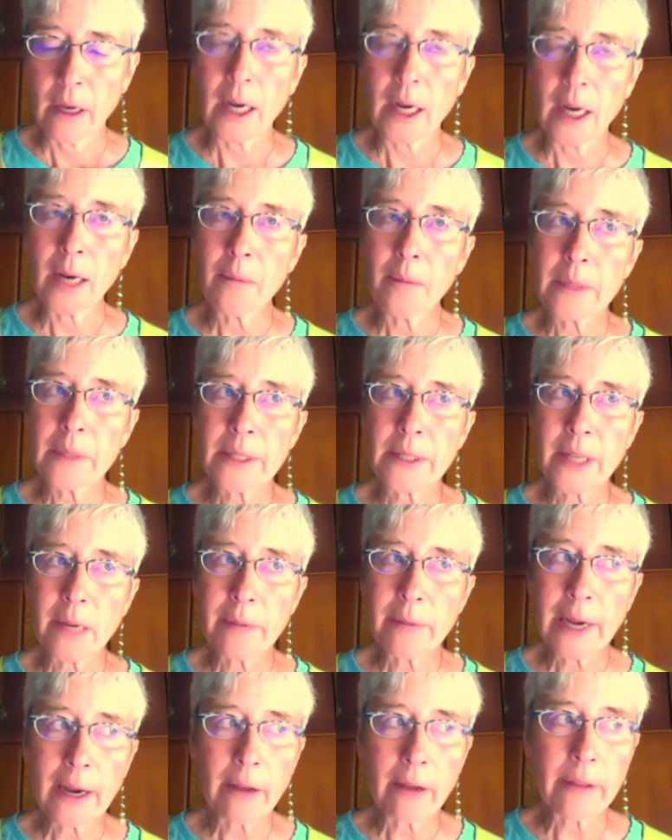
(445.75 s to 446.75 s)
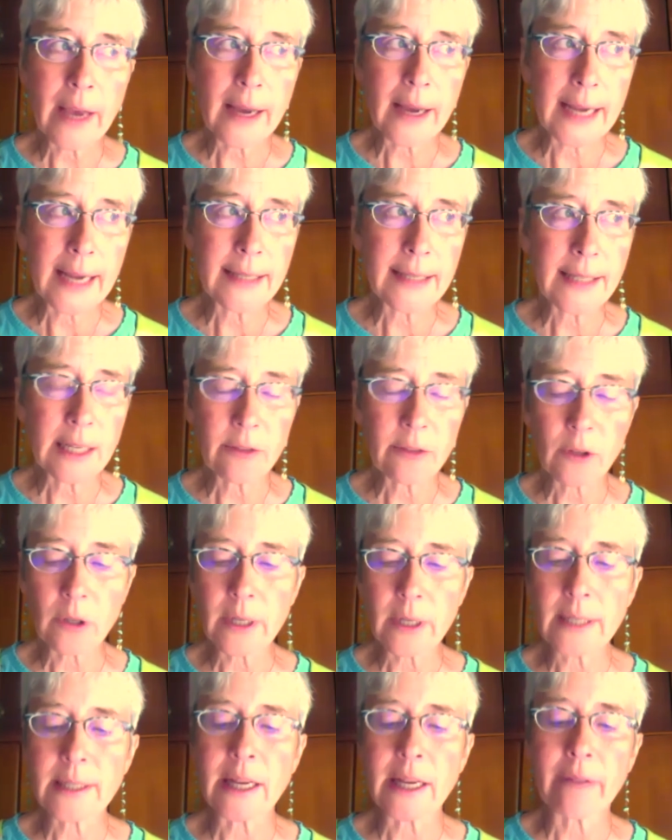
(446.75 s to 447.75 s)
Somehow that
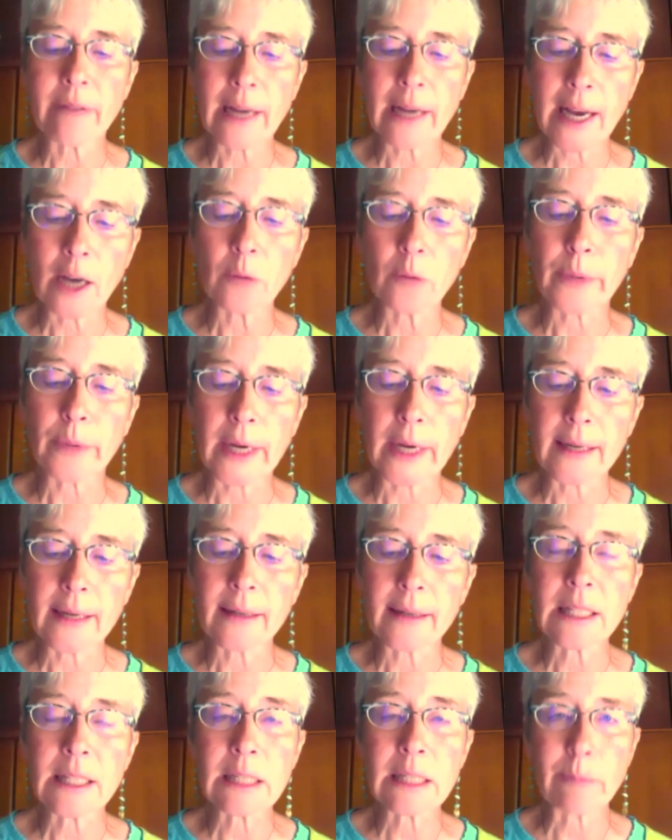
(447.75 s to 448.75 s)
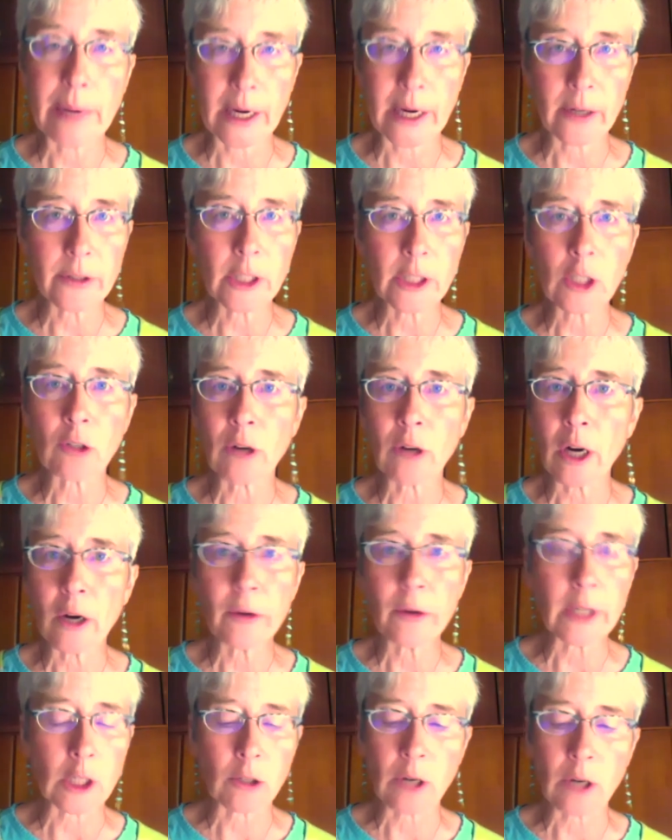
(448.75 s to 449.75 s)
1837 outbreak spared the Crow. The
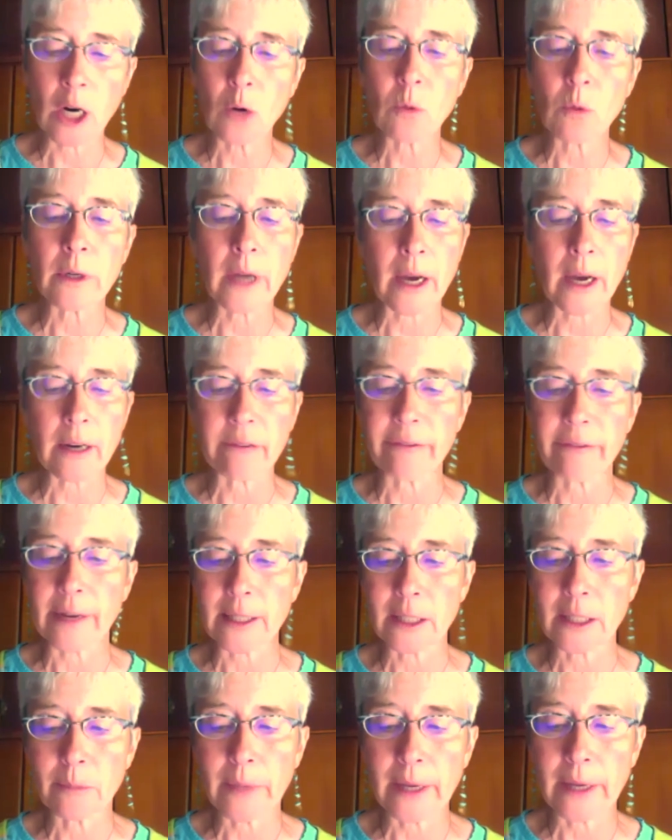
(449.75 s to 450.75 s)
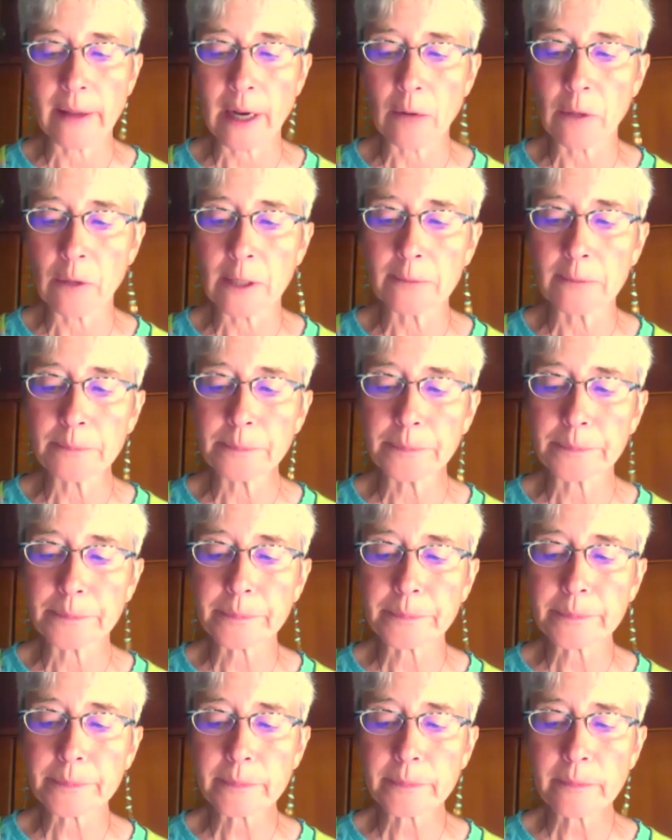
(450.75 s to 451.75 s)
Crow were not affected by that one.
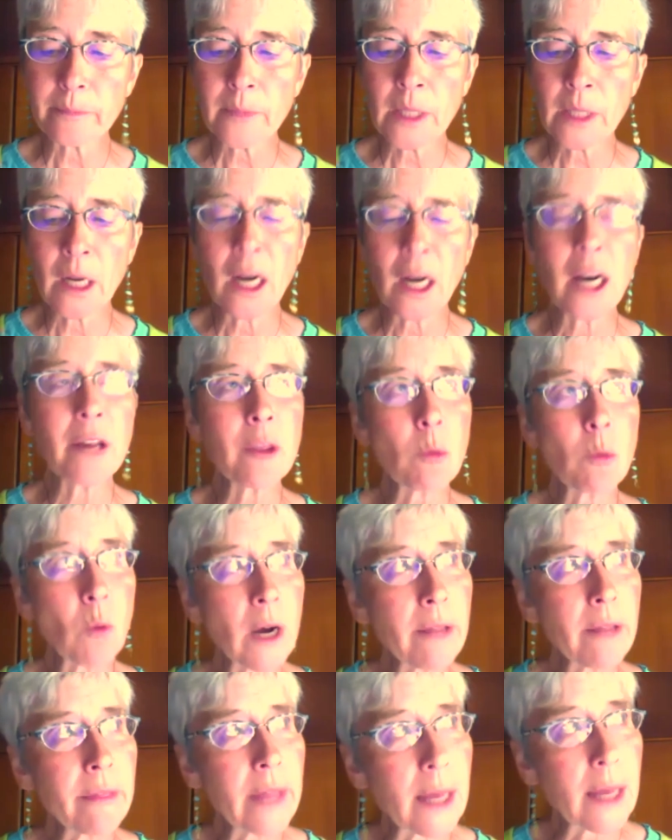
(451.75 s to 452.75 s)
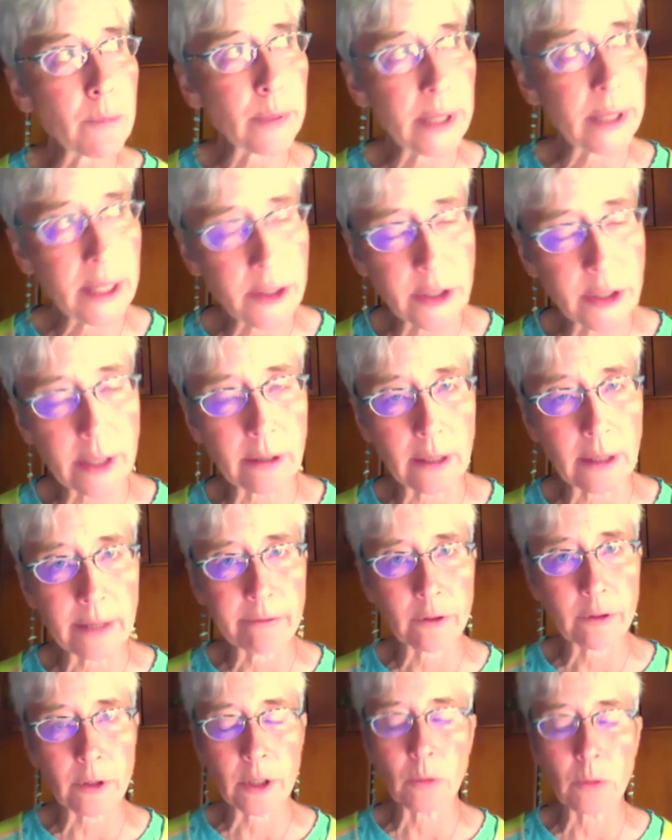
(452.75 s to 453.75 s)
The one that Pretty Shield lived
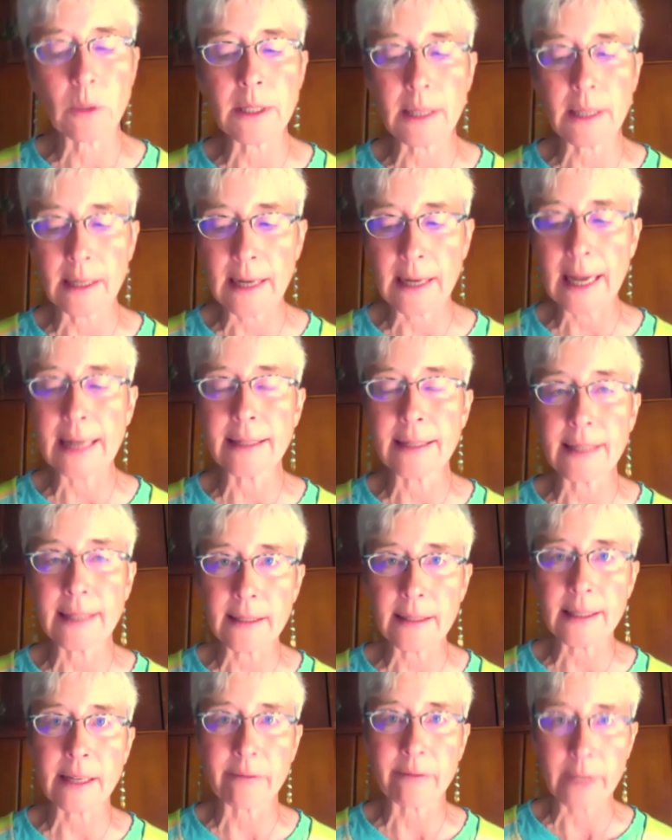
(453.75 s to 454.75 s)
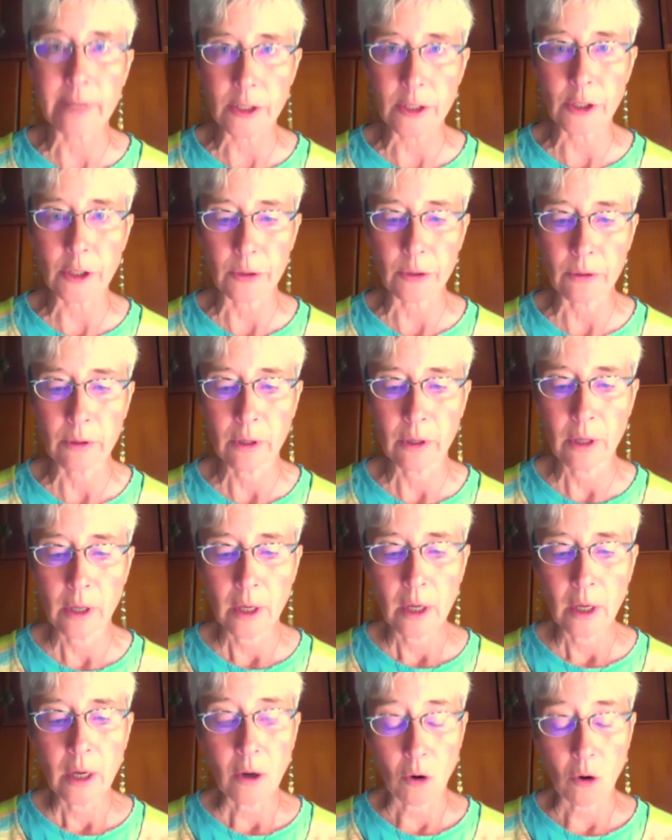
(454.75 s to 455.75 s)
through was in 1872,
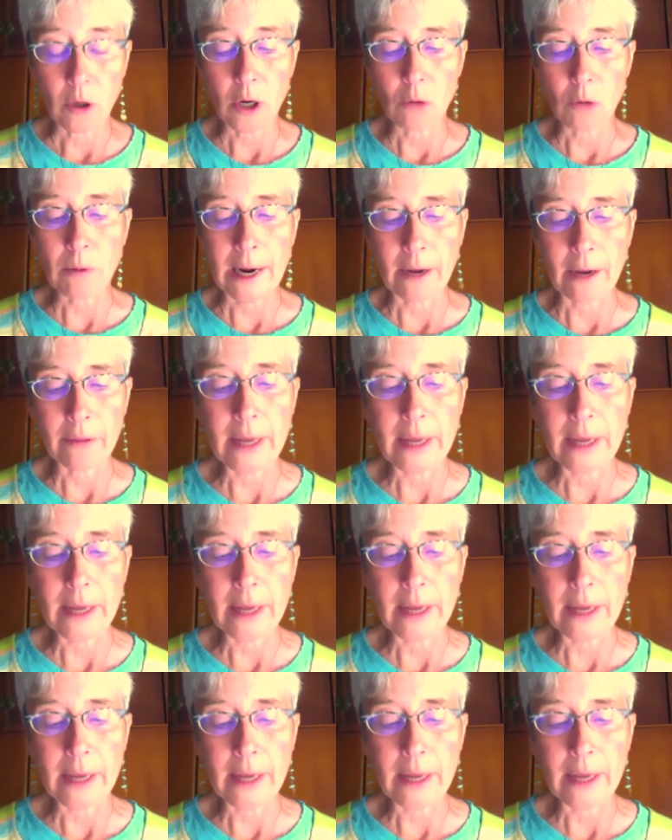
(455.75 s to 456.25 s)
or around that